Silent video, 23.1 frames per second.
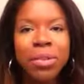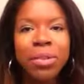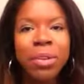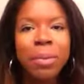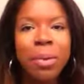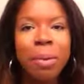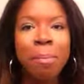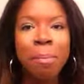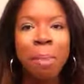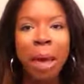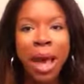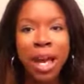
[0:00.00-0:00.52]
So I
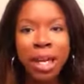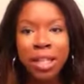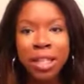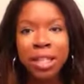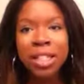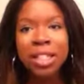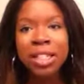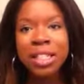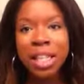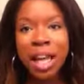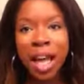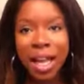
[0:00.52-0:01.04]
went back
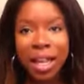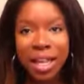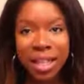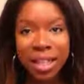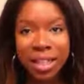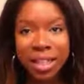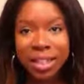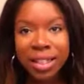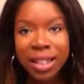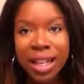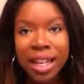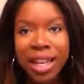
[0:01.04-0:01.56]
to
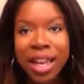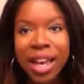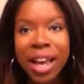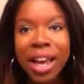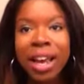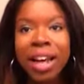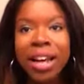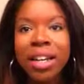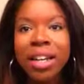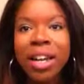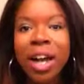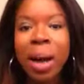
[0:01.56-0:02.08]
Sally's
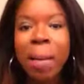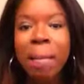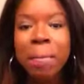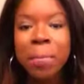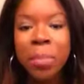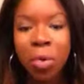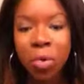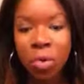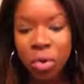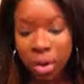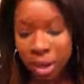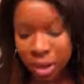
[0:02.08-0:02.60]
and I got
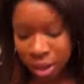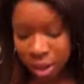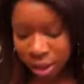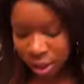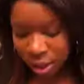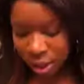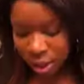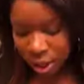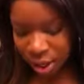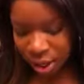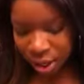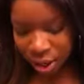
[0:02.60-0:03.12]

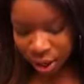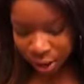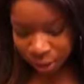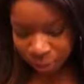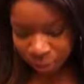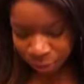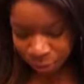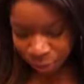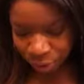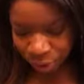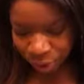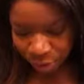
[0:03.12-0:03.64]
more
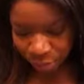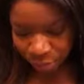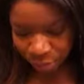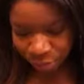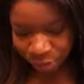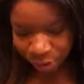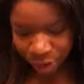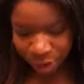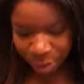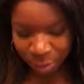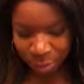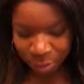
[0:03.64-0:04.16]
of the cream
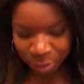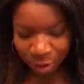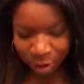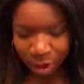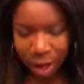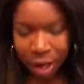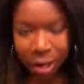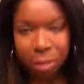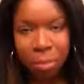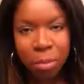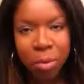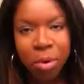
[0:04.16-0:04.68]
developer
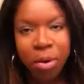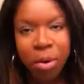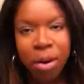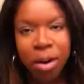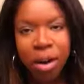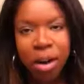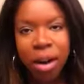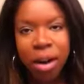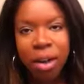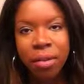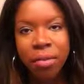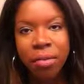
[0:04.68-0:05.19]
and
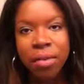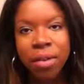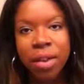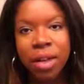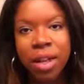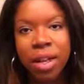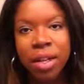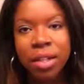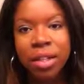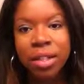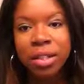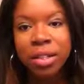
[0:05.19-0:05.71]
more of
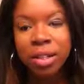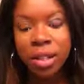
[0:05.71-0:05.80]
the